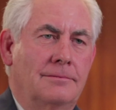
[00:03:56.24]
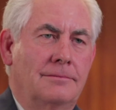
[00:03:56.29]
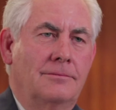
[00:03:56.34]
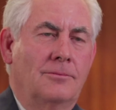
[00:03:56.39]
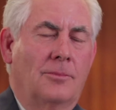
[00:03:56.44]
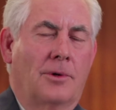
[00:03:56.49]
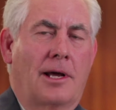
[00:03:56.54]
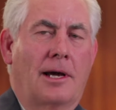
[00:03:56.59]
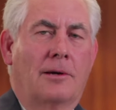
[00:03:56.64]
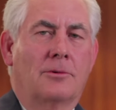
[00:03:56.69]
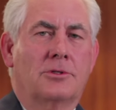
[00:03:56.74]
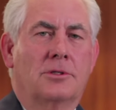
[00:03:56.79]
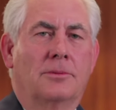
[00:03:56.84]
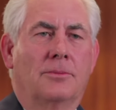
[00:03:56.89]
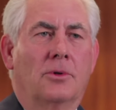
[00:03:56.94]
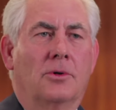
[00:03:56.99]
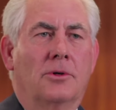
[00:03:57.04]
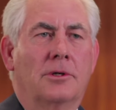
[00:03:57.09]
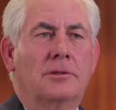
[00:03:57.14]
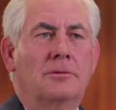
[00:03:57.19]
many years,
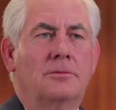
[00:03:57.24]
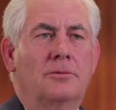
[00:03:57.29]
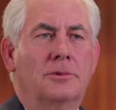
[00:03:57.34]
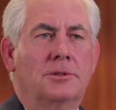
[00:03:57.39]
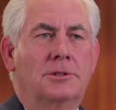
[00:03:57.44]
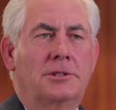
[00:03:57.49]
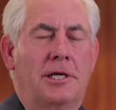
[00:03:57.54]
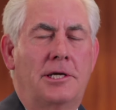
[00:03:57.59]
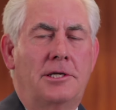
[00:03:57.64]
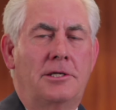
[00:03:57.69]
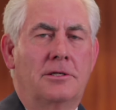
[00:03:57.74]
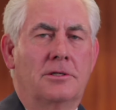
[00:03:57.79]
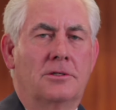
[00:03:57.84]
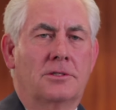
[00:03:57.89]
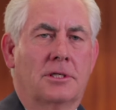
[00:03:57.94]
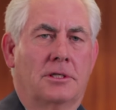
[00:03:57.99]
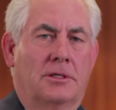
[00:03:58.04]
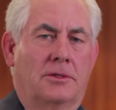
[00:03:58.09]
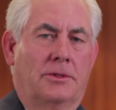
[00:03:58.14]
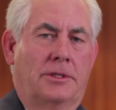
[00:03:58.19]
and that's what
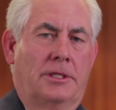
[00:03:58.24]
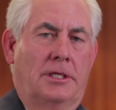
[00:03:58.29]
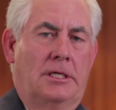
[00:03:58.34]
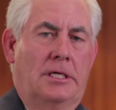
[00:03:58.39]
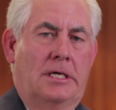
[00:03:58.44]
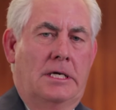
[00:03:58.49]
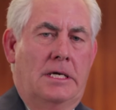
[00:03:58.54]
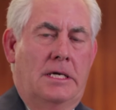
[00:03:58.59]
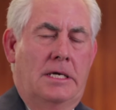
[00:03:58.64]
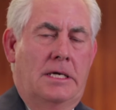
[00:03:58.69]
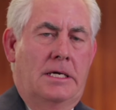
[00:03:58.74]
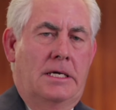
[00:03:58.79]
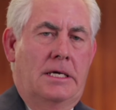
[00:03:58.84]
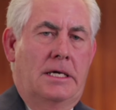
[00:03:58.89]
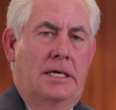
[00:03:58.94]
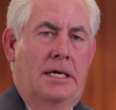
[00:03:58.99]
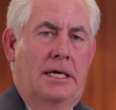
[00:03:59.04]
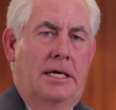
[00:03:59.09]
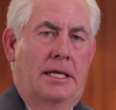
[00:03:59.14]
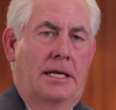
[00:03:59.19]
many
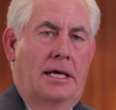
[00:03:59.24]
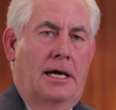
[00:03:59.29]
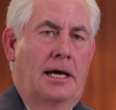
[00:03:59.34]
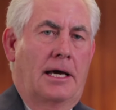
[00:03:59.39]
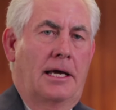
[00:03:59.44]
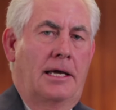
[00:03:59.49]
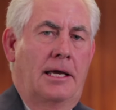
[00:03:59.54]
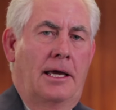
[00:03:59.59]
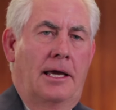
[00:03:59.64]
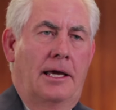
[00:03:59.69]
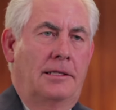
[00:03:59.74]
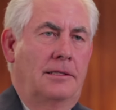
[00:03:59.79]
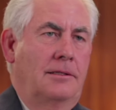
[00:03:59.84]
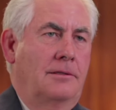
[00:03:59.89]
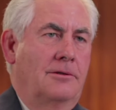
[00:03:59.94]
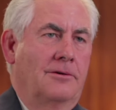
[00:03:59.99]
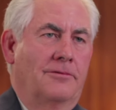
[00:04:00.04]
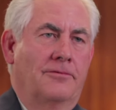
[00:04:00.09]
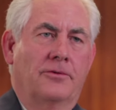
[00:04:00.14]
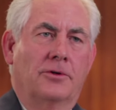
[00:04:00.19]
of our
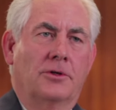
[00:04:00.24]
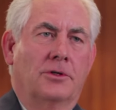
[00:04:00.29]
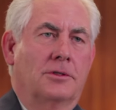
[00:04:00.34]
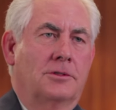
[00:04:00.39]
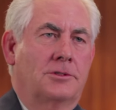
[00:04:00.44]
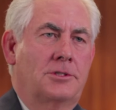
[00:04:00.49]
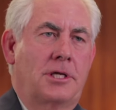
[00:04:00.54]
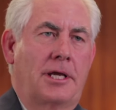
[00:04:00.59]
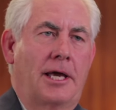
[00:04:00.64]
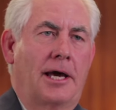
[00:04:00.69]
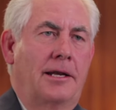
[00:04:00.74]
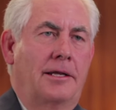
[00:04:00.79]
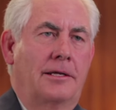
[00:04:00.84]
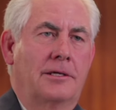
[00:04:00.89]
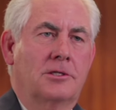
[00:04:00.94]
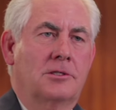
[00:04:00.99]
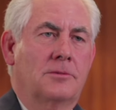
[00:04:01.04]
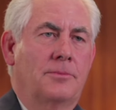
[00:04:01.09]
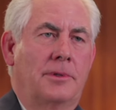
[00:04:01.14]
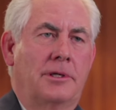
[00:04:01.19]
employees at
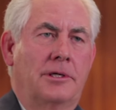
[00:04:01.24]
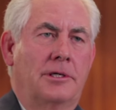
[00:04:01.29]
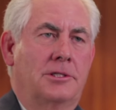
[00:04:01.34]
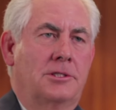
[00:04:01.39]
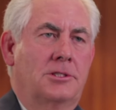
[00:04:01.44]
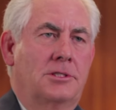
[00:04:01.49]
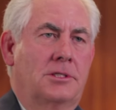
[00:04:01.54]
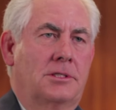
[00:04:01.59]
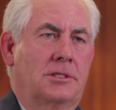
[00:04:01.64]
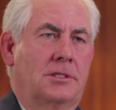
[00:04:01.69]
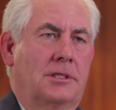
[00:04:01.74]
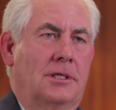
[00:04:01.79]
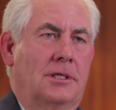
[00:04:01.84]
ExxonMobil are